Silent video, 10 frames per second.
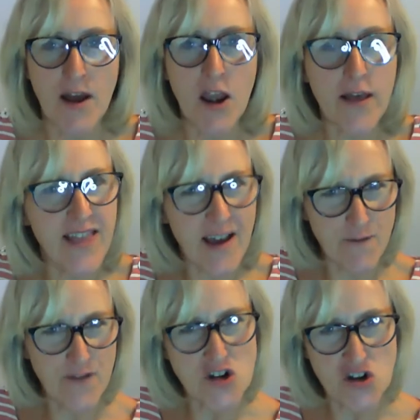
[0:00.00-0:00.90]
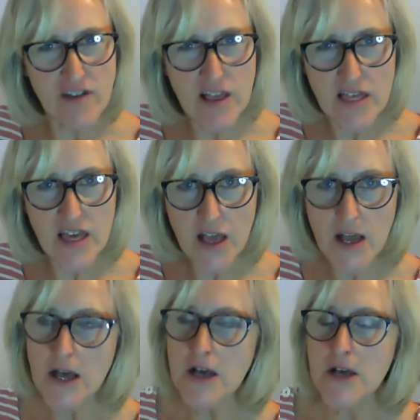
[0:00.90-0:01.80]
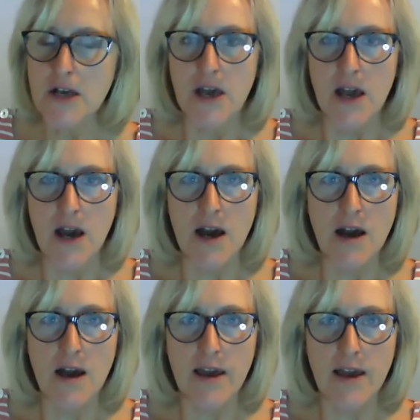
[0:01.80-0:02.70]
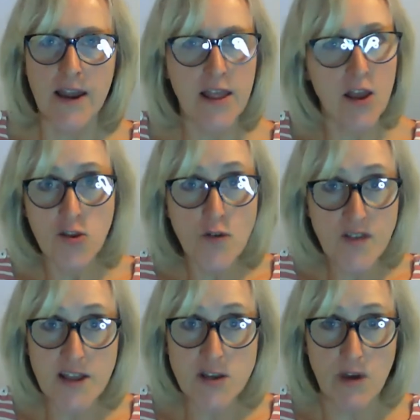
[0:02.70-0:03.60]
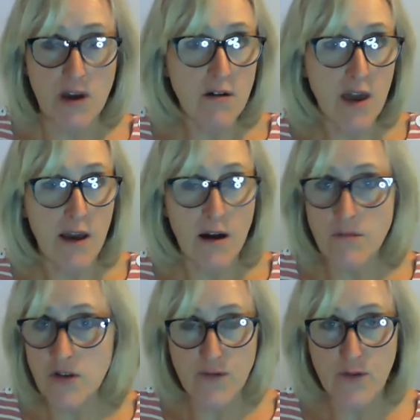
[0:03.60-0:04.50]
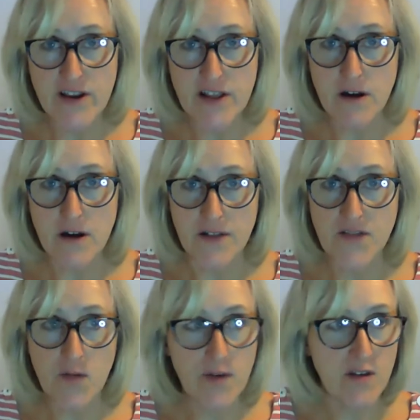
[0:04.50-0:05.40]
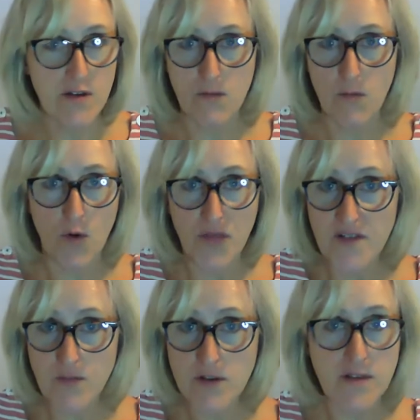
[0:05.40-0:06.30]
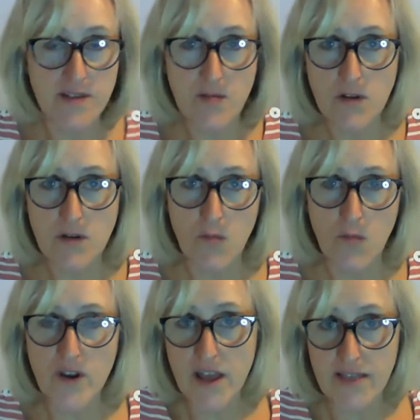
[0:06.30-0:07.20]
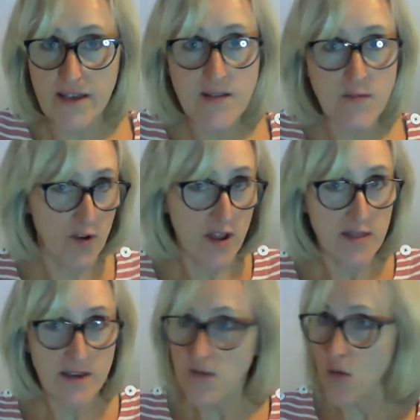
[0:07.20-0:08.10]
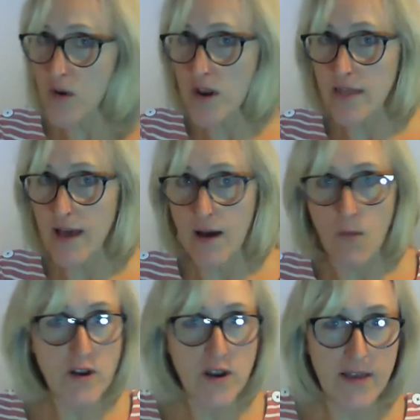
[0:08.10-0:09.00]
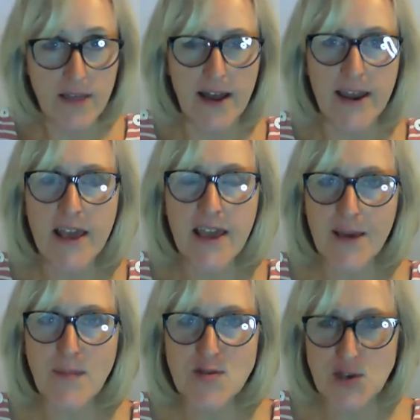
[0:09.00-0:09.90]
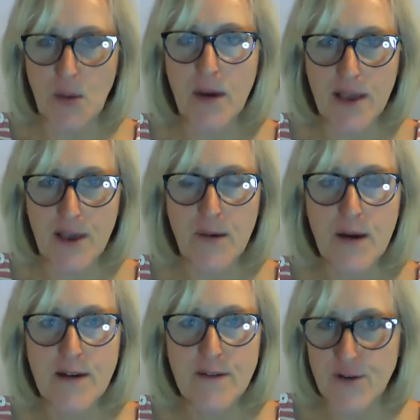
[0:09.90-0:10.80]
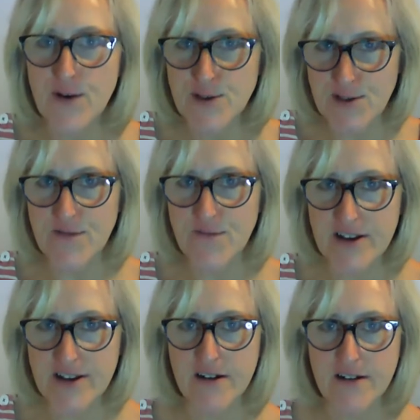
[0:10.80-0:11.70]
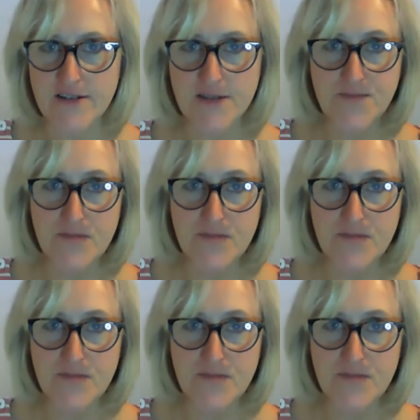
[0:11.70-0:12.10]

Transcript: I like that filtering thing. And you're saying to it, okay, I'm looking for a red car. And so it's going, what, this one, one like this, or one like that. And it keeps showing you versions of red cars.